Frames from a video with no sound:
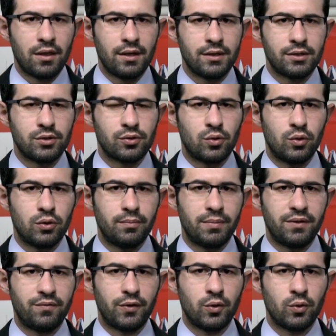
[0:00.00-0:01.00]
this
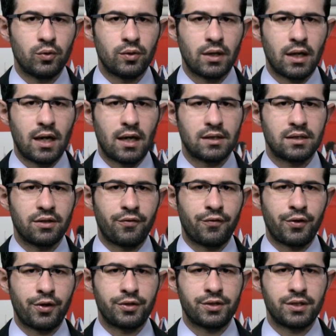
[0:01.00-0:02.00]
could be viewed as a
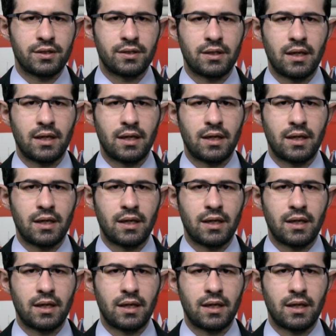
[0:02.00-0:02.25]
first